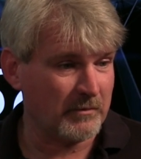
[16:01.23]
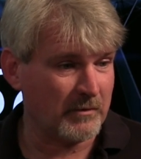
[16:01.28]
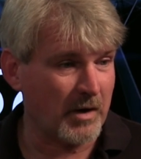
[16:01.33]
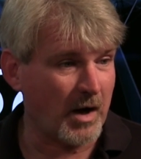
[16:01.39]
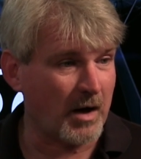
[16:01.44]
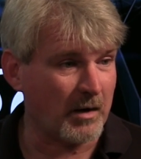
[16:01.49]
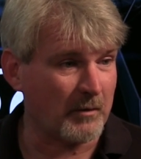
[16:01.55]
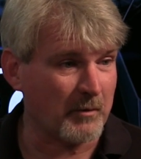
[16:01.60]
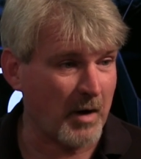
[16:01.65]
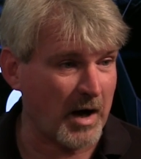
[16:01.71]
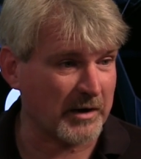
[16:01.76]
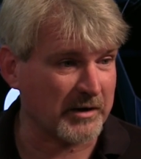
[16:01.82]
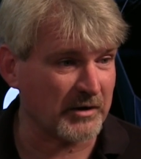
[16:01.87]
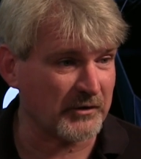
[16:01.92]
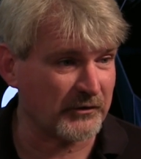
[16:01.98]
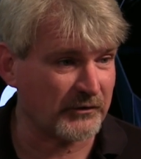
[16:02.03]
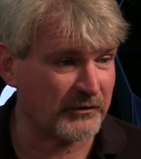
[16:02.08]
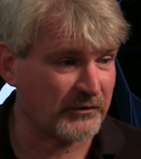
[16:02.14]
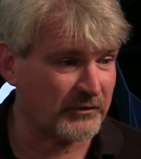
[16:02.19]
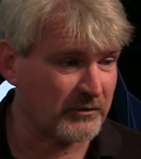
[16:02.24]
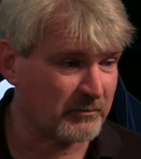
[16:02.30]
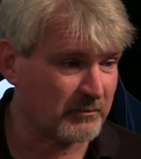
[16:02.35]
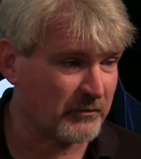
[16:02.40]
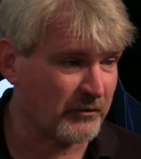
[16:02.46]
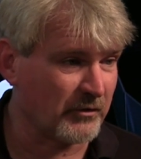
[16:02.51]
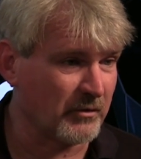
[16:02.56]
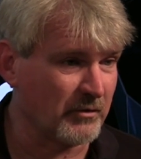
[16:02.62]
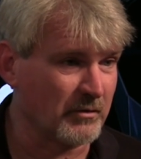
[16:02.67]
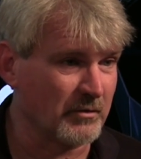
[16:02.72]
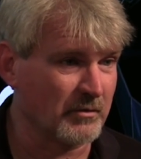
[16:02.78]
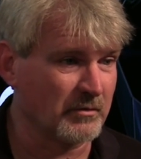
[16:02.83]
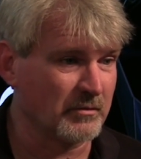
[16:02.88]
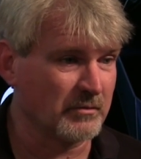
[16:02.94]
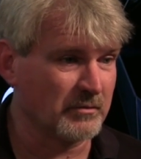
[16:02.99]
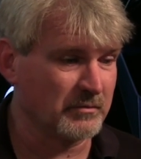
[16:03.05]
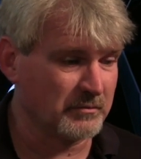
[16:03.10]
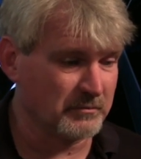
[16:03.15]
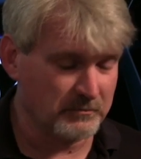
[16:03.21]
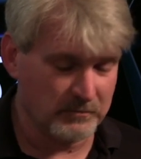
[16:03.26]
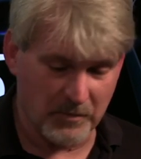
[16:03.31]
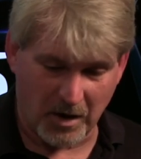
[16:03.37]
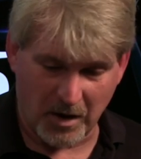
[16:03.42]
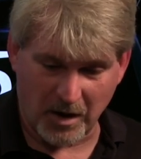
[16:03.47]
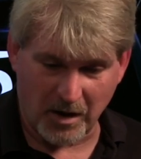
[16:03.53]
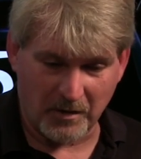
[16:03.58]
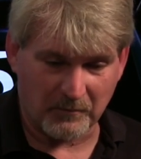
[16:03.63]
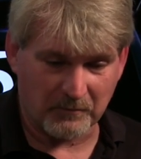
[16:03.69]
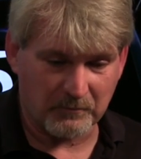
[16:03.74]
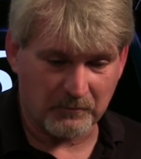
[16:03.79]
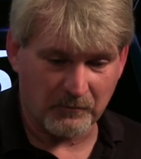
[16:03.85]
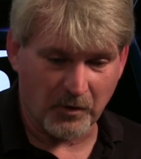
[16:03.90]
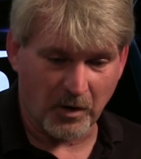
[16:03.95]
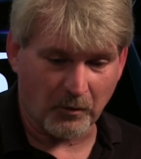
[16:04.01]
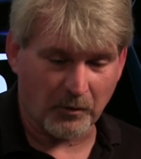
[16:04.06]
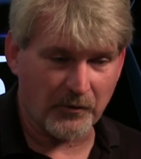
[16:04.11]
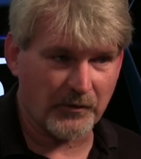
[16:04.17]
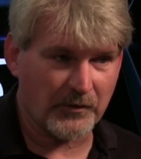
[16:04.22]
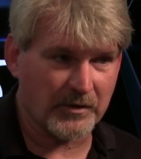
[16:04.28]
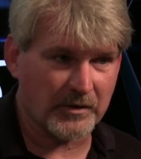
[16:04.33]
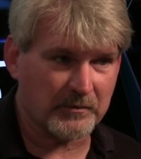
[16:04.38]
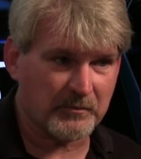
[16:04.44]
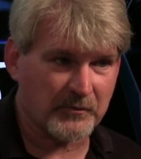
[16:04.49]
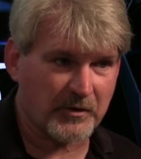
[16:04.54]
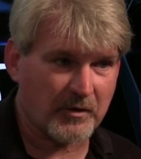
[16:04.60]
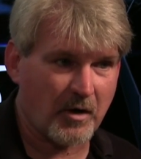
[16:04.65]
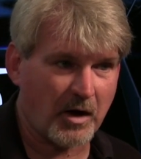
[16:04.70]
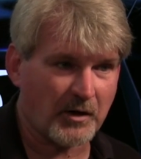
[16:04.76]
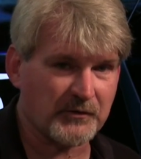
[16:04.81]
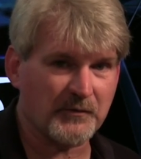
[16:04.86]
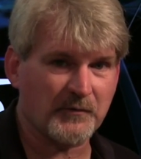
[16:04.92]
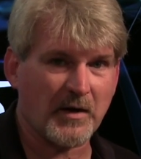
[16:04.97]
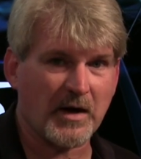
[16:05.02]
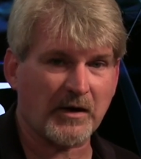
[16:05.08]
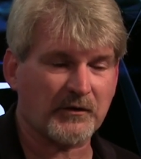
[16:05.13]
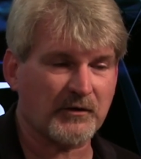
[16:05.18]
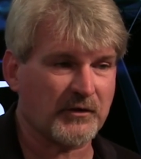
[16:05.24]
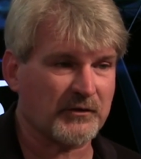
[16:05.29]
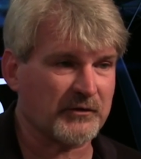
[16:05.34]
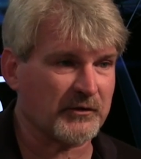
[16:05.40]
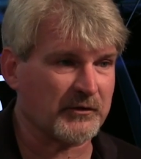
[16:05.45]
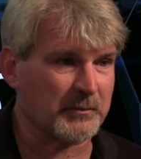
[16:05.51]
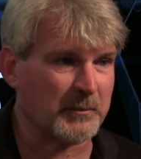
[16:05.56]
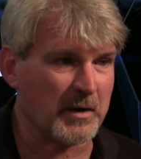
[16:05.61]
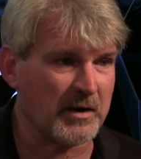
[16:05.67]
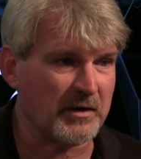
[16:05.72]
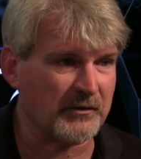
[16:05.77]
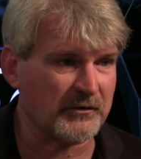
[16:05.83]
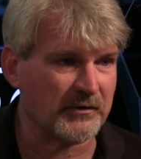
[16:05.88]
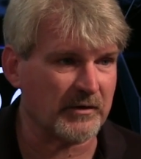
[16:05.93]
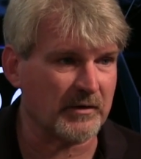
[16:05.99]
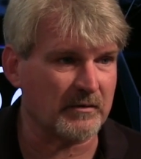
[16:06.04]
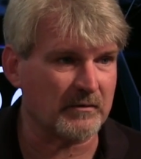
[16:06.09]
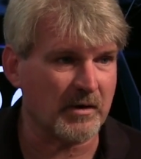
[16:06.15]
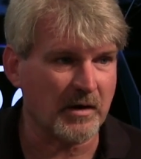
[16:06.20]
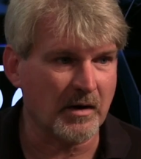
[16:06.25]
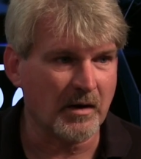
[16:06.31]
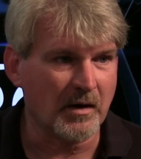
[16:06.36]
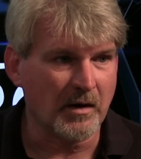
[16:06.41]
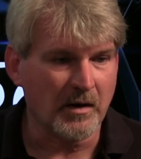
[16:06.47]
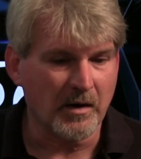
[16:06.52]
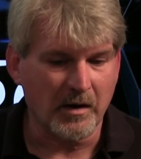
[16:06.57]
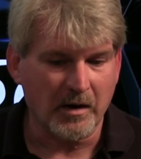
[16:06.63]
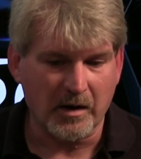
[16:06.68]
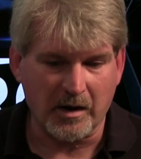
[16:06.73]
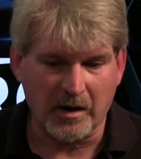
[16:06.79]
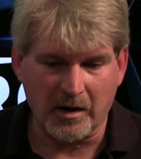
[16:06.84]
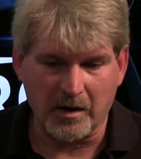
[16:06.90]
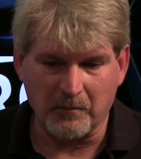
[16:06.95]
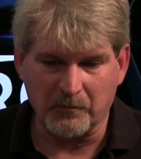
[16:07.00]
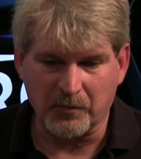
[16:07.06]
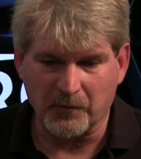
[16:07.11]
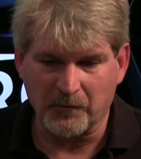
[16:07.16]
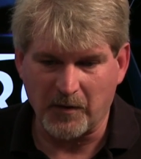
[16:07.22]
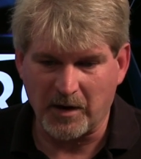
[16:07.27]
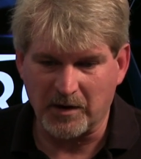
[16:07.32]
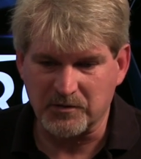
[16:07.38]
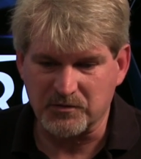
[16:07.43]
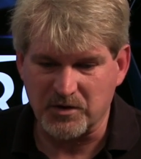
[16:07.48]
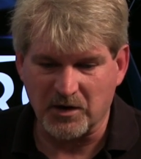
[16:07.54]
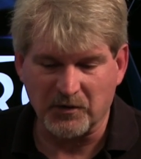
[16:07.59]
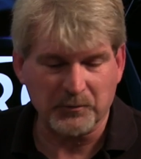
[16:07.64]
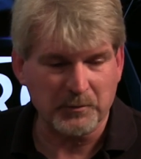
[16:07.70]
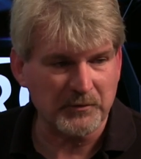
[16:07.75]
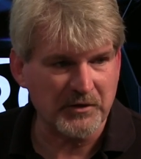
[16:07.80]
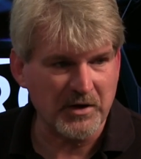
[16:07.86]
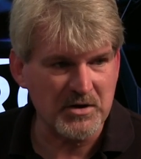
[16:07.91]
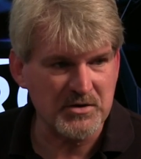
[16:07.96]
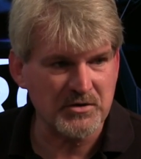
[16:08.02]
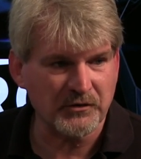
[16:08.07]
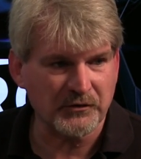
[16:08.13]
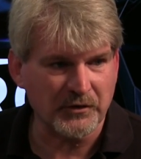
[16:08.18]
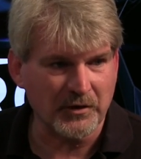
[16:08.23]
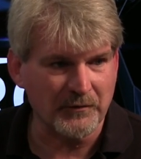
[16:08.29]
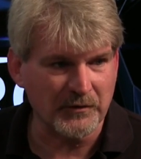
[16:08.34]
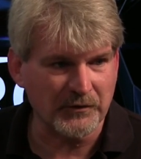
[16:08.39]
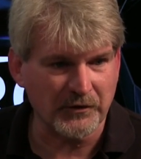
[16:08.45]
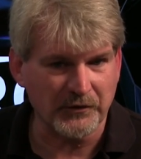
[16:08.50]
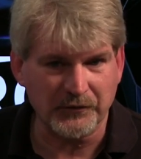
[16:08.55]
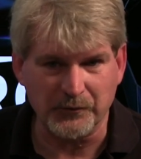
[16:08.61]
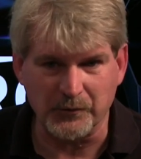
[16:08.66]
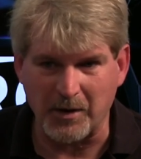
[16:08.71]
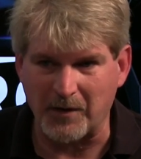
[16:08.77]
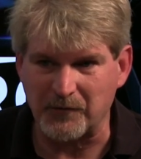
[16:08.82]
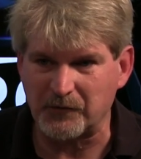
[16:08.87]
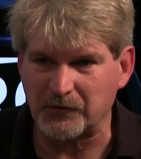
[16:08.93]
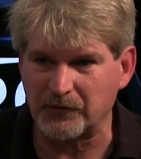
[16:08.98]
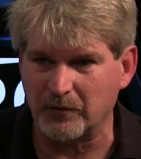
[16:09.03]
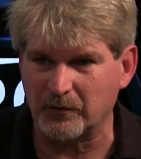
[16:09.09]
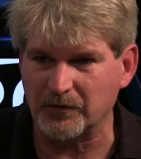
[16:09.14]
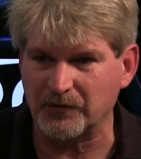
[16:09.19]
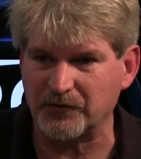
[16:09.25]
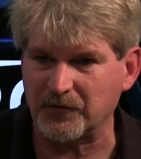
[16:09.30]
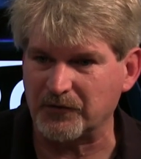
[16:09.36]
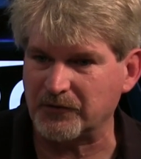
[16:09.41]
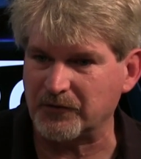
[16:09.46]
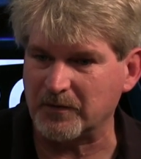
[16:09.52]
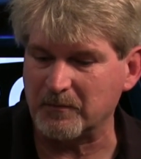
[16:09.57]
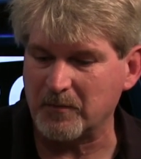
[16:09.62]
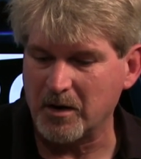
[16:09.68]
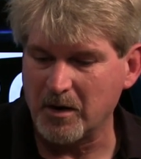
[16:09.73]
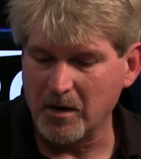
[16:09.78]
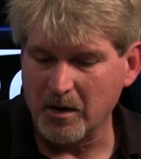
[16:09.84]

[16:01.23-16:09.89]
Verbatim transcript: uh, rockets to uh, lower the, the cost of access to space and, and provide transportation services throughout the solar system.